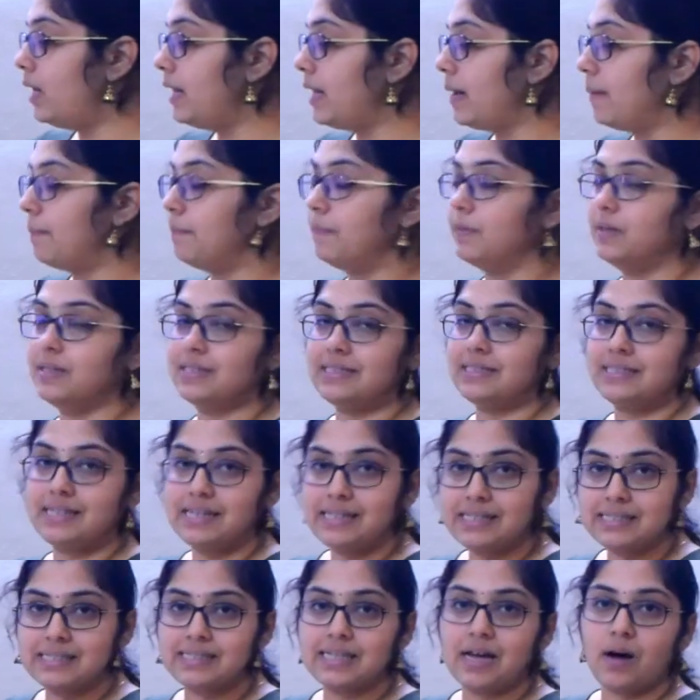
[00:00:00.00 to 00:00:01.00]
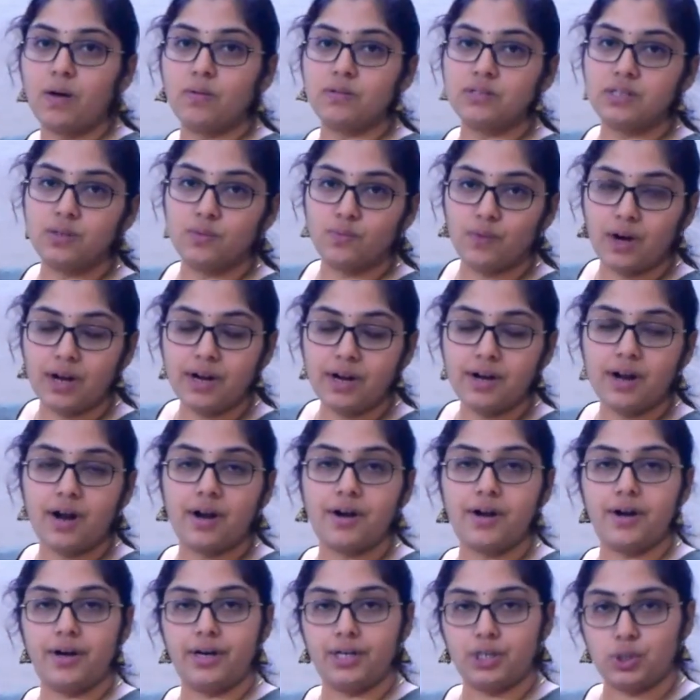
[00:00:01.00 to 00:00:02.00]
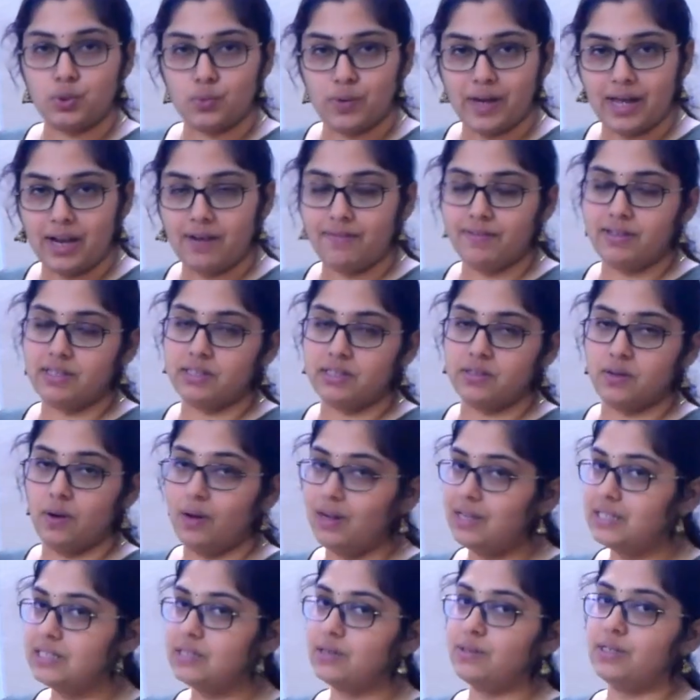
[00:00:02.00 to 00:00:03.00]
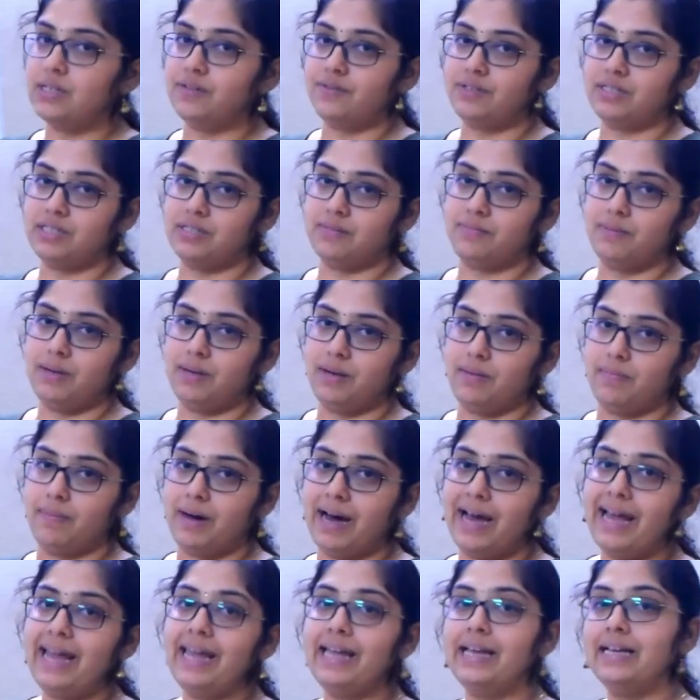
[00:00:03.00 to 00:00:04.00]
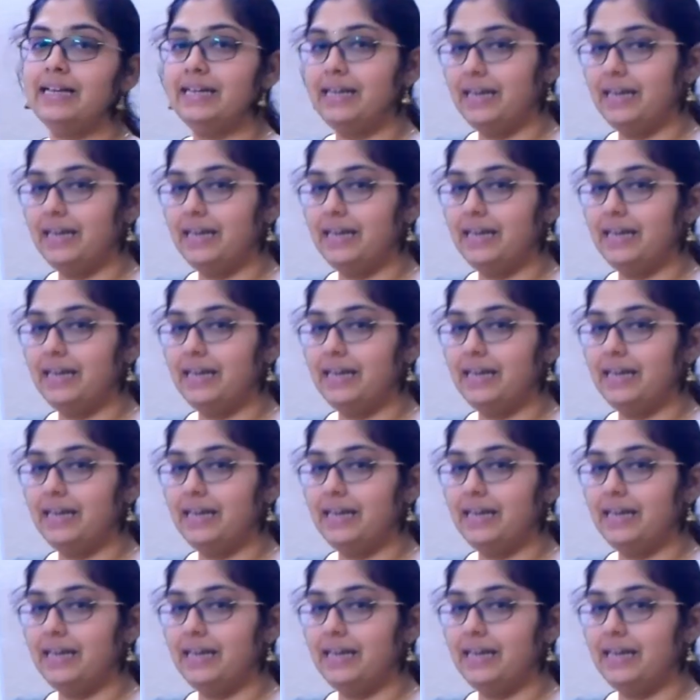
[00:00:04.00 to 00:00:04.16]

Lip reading: number 6112 is also divisible by